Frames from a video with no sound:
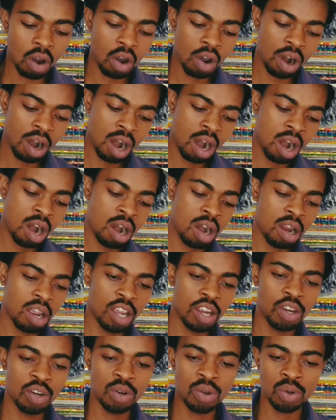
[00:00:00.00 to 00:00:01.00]
on
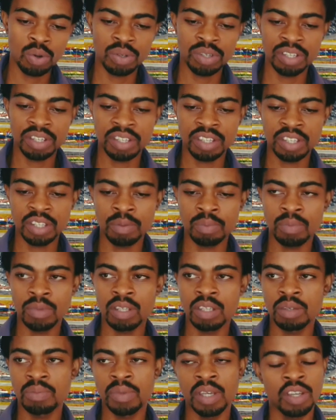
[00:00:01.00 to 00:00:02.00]
indoor system
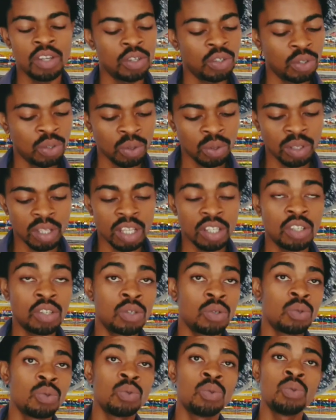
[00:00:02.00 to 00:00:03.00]
is making sure that
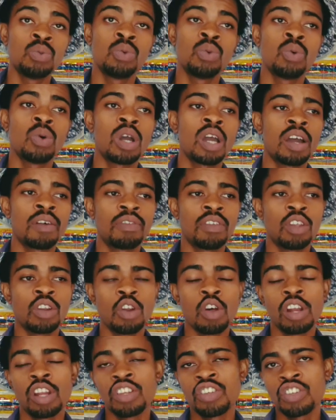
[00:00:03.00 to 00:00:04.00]
you have the
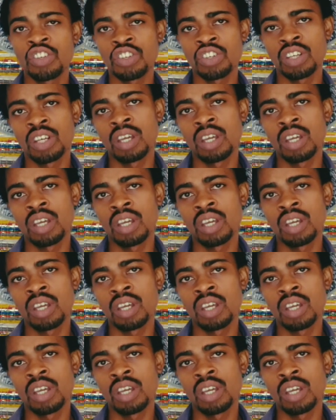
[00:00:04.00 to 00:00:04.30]
knowledge,